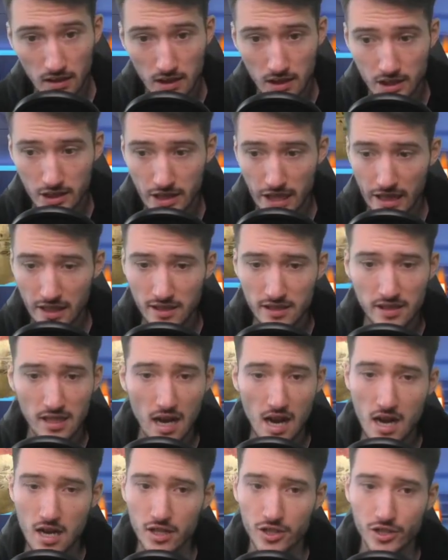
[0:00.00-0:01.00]
Standard is
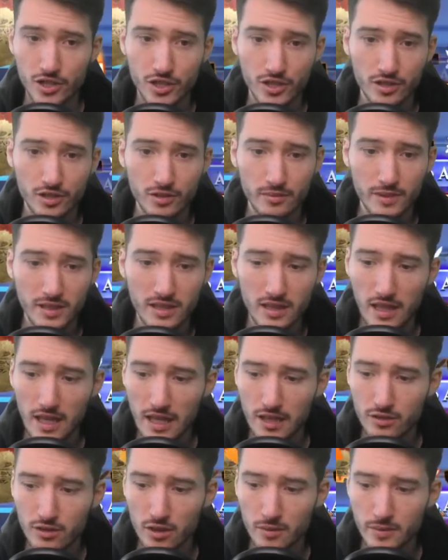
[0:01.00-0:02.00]
harsh. You miss a
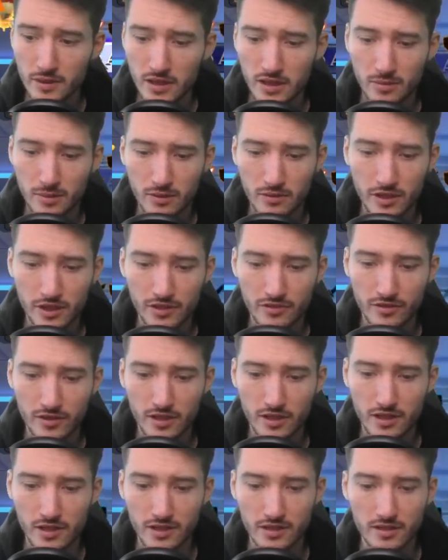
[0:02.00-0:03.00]
land drop in these mid-range
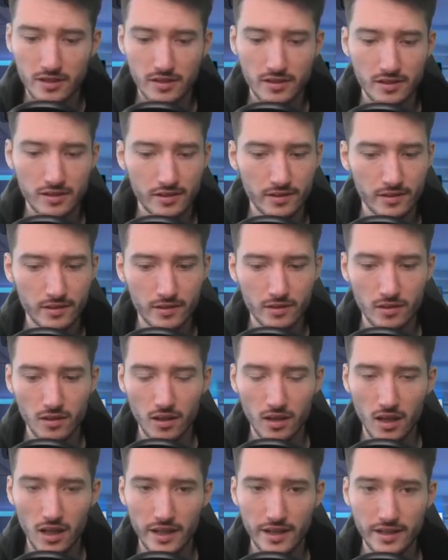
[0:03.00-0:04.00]
fights, you're
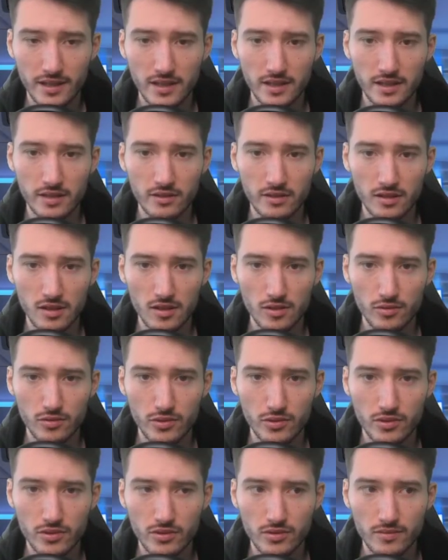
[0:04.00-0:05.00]
likely gonna
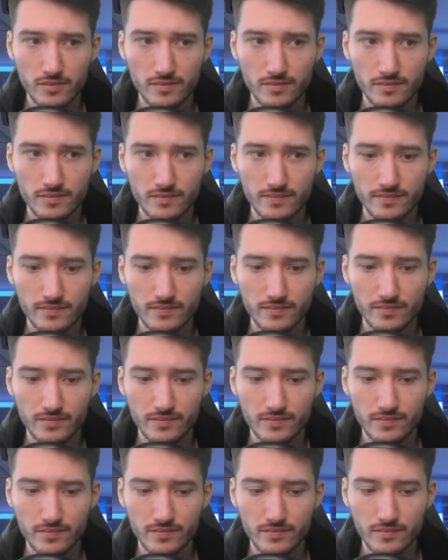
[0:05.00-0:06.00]
lose.
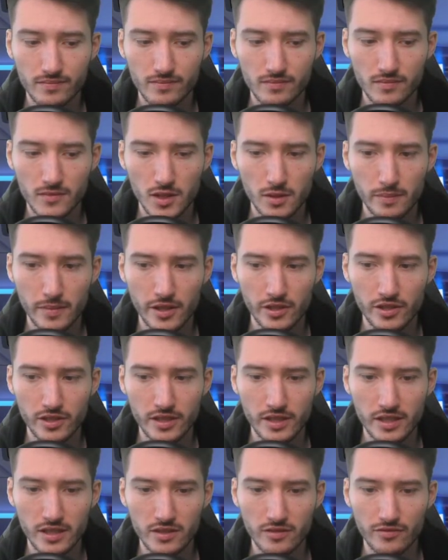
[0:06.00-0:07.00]
Especially
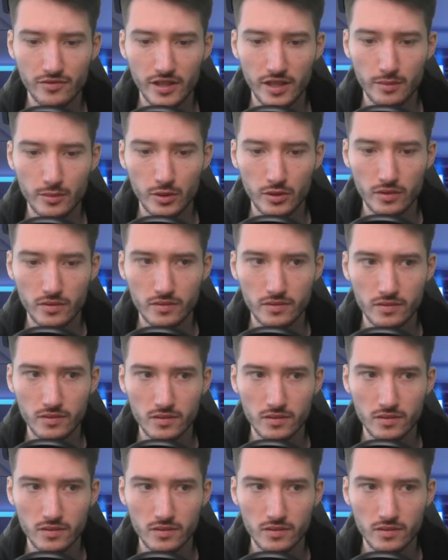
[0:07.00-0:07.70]
against Fable.